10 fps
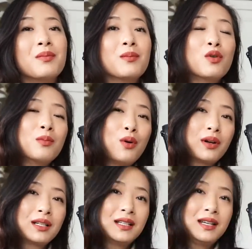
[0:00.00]
but more
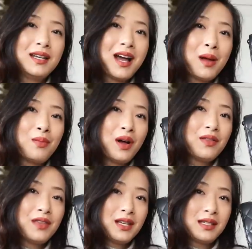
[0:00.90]
importantly, I
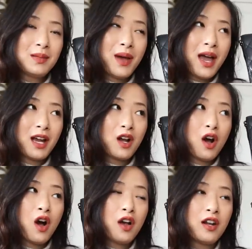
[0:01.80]
bought this bag
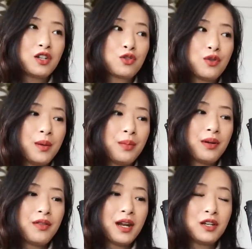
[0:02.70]
on a trip
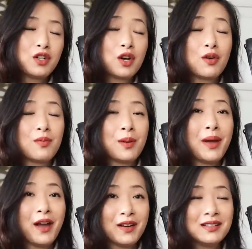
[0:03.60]
that I took with my
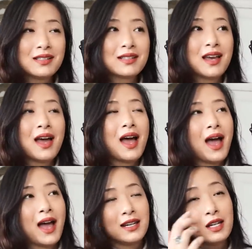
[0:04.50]
parents,
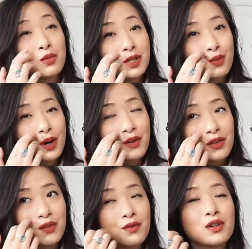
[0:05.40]
and it was one of
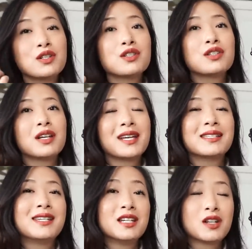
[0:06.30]
the first
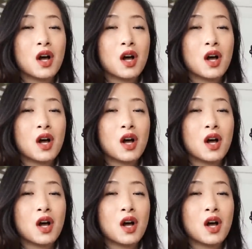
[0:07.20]
extended